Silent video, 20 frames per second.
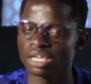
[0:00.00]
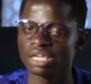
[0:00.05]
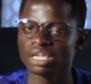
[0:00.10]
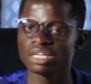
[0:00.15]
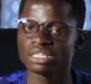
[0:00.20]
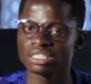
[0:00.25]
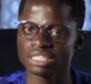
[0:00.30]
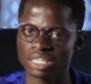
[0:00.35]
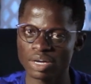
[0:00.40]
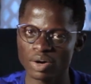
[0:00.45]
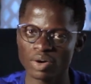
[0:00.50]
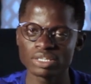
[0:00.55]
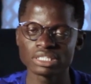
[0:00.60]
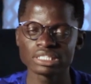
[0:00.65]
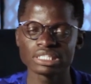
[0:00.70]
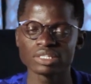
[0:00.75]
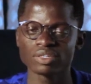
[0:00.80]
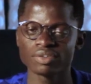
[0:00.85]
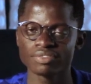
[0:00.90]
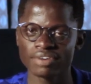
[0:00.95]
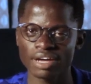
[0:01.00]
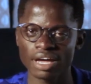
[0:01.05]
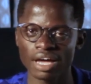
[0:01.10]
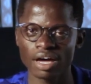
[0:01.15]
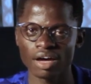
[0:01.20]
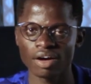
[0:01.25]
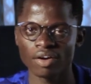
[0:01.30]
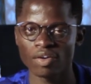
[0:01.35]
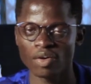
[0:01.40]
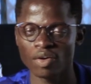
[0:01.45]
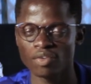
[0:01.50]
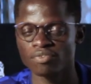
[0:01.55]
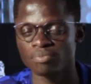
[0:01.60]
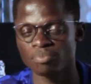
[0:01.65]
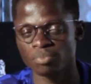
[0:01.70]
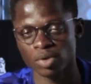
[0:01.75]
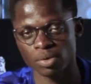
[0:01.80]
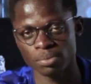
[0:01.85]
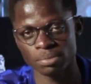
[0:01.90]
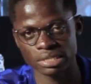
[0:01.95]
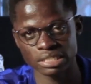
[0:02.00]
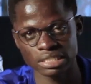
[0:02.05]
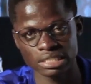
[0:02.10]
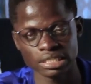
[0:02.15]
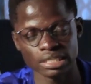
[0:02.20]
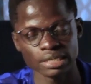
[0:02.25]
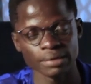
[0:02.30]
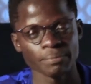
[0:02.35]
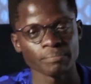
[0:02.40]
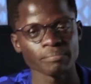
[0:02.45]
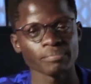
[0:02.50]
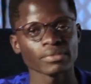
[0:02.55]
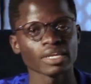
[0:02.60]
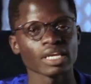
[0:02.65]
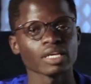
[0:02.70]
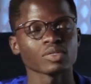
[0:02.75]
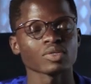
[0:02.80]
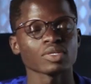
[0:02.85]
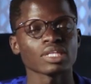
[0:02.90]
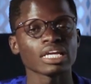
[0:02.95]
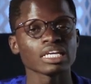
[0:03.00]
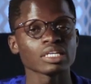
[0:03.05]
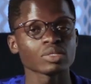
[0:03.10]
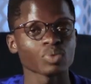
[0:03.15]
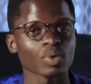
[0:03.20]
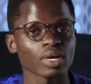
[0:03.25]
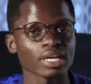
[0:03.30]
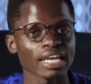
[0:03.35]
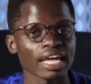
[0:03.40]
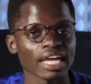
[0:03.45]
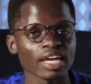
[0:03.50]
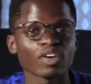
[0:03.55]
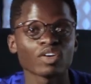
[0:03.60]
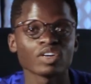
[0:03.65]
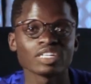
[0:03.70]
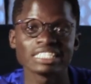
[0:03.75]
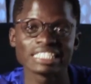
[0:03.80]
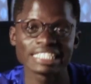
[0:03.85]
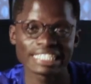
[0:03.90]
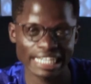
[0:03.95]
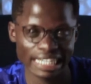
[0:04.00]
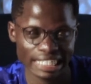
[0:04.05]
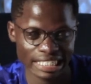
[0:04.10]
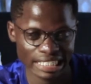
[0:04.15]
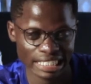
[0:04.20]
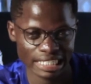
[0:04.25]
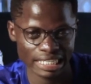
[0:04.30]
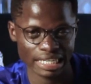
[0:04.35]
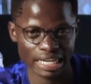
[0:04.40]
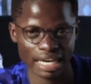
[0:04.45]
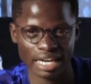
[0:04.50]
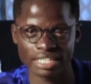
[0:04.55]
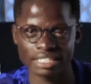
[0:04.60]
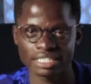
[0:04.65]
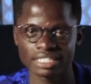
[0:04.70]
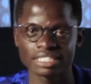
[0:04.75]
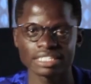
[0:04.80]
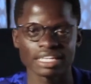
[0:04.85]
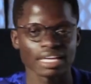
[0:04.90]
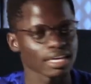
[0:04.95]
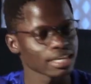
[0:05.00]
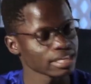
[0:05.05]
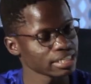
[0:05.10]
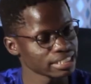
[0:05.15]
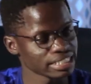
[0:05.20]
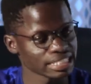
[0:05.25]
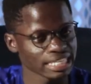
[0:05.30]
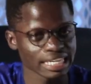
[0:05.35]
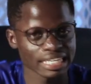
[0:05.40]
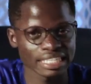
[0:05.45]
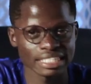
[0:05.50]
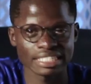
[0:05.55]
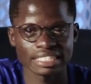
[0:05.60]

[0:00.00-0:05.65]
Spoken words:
It's the onset of puberty. So that is when I contracted, as he says.